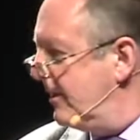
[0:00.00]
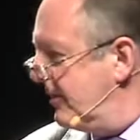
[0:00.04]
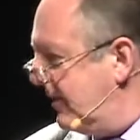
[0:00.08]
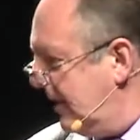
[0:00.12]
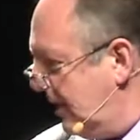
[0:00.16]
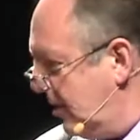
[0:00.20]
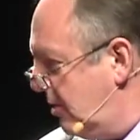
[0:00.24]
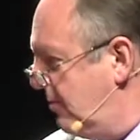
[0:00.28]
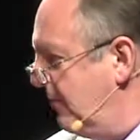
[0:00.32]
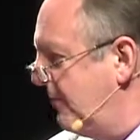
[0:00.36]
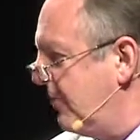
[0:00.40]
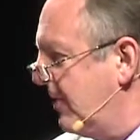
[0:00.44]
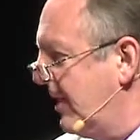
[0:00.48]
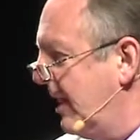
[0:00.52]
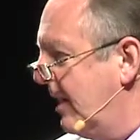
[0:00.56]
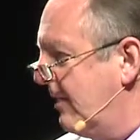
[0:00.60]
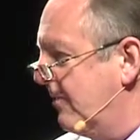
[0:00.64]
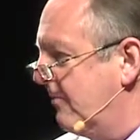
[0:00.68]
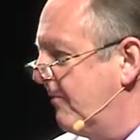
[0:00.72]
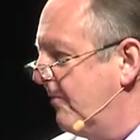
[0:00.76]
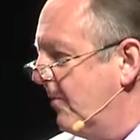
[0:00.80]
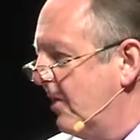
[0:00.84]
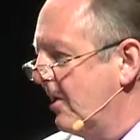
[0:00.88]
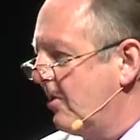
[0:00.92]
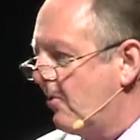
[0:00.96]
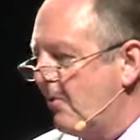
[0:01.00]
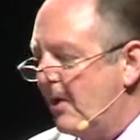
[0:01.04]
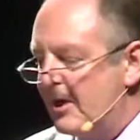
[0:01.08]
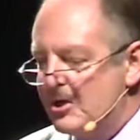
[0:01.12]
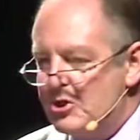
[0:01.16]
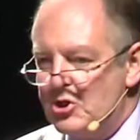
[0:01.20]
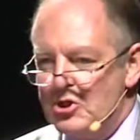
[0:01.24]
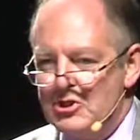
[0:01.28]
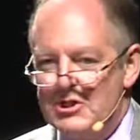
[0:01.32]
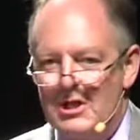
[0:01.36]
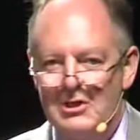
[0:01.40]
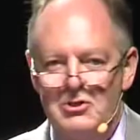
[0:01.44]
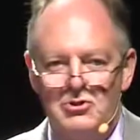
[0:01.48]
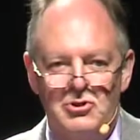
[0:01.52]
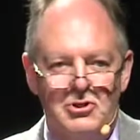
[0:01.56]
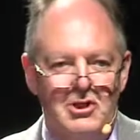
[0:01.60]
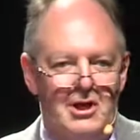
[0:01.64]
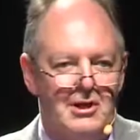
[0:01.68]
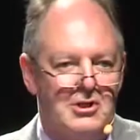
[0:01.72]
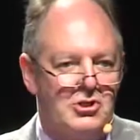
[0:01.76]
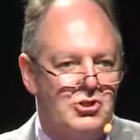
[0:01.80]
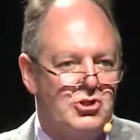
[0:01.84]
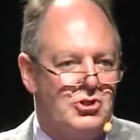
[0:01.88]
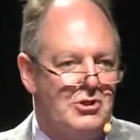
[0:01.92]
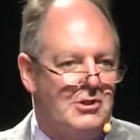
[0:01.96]
Thank you for that very gracious
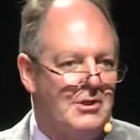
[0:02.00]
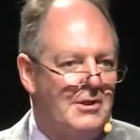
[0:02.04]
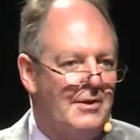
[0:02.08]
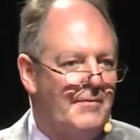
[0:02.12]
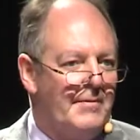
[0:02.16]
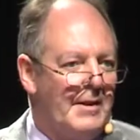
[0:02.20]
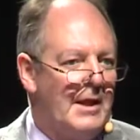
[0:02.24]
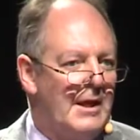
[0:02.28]
introduction.